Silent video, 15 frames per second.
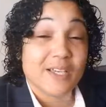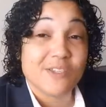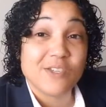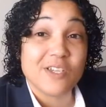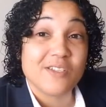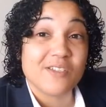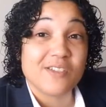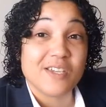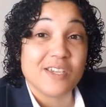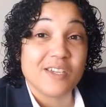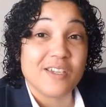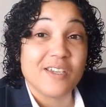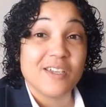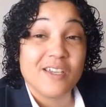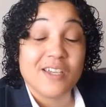As you can
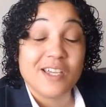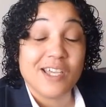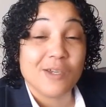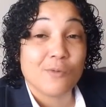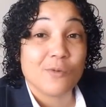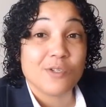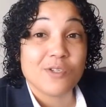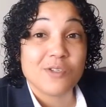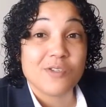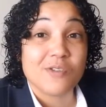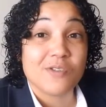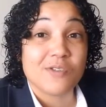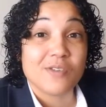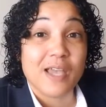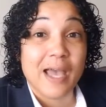see, it
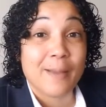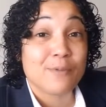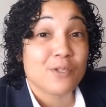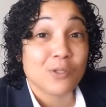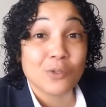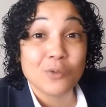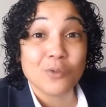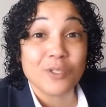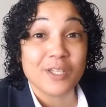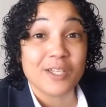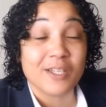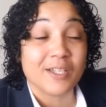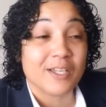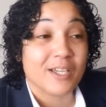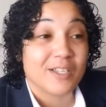was
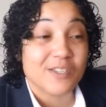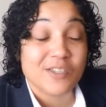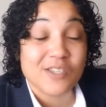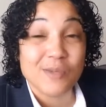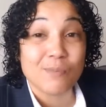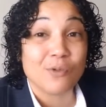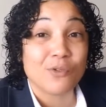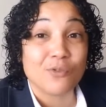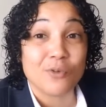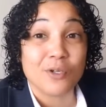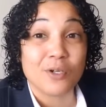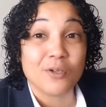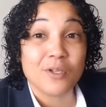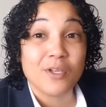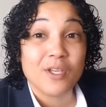absolutely a simple
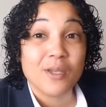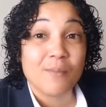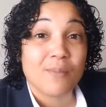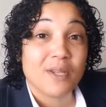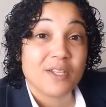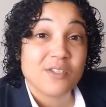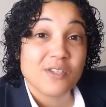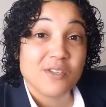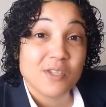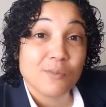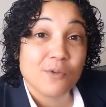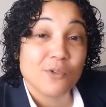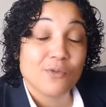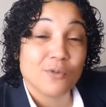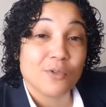drill, but it's a
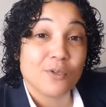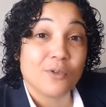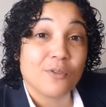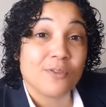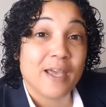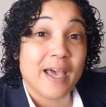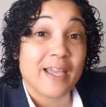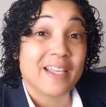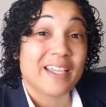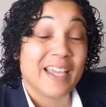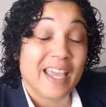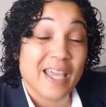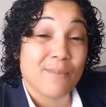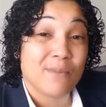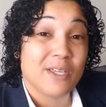simple drill that
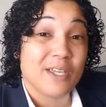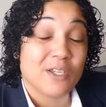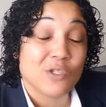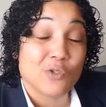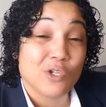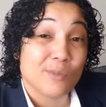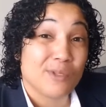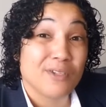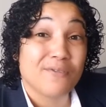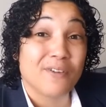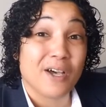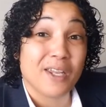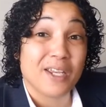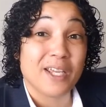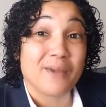can be extremely
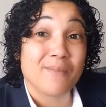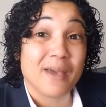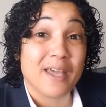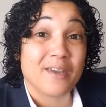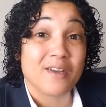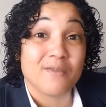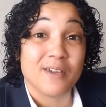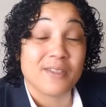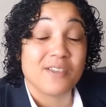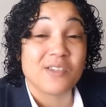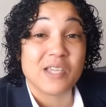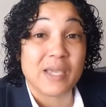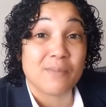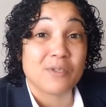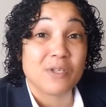fun and competitive at the
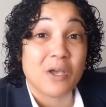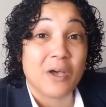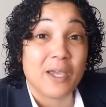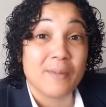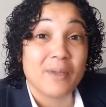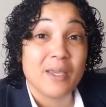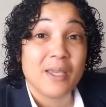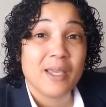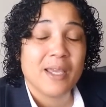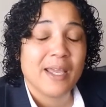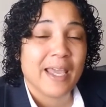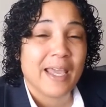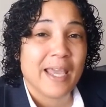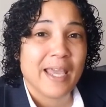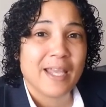same time.
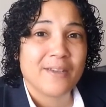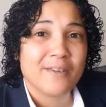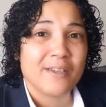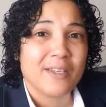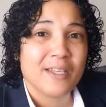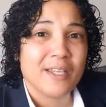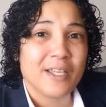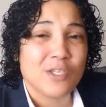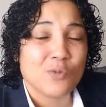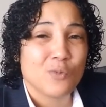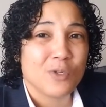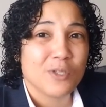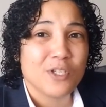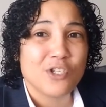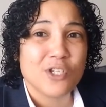And it's
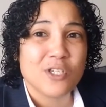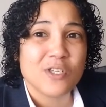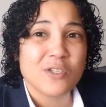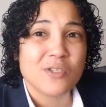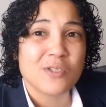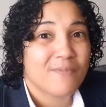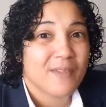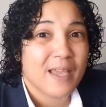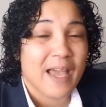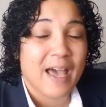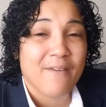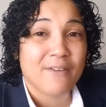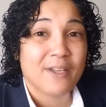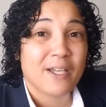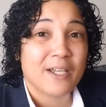really just
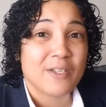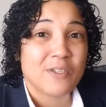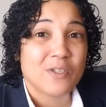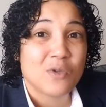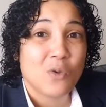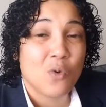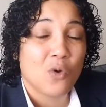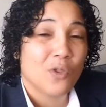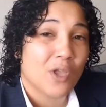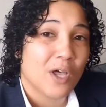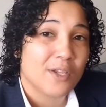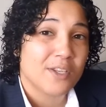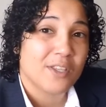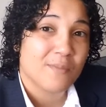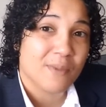having us hold
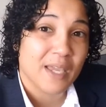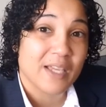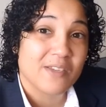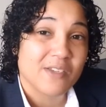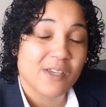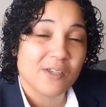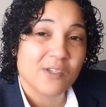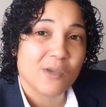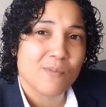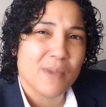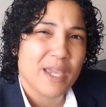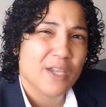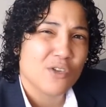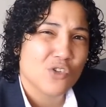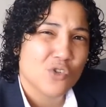on to the basics and
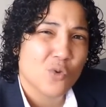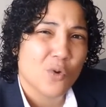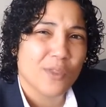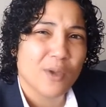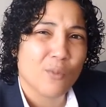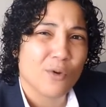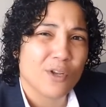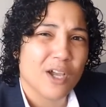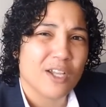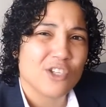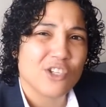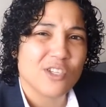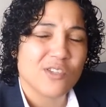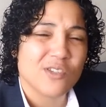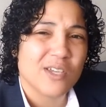making sure that we're
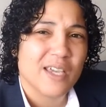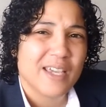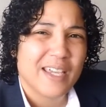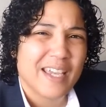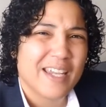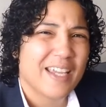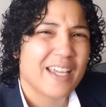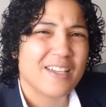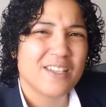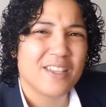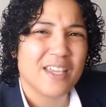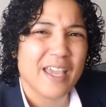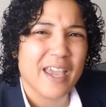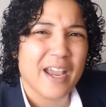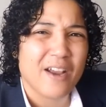not just getting into
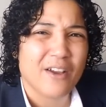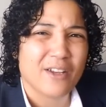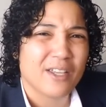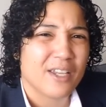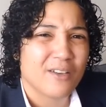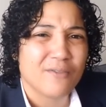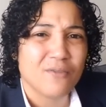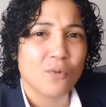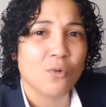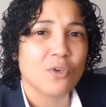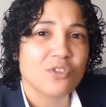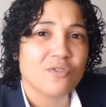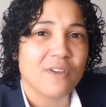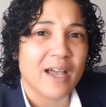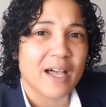the air and getting
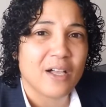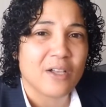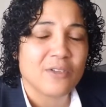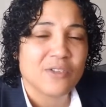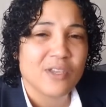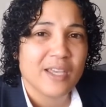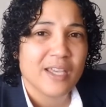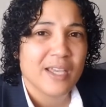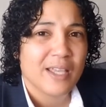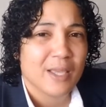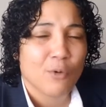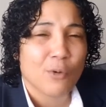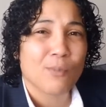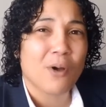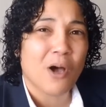foolish fouls,
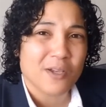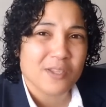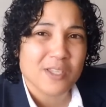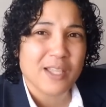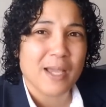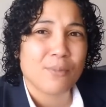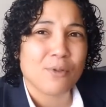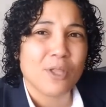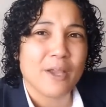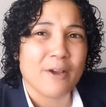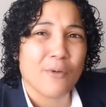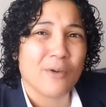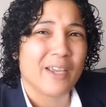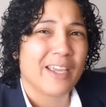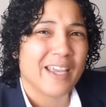that we're boxing that
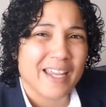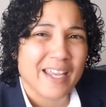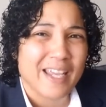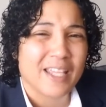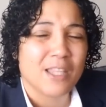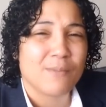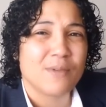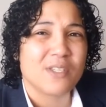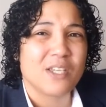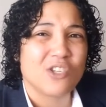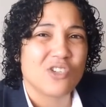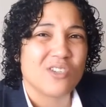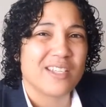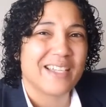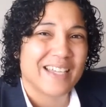player out and getting in the
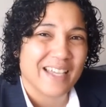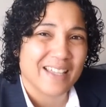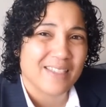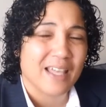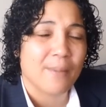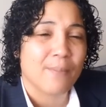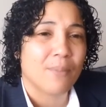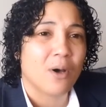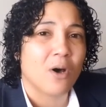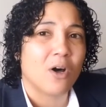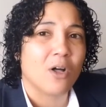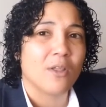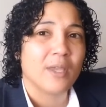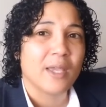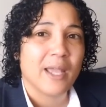position to get that
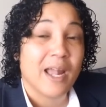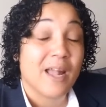ball,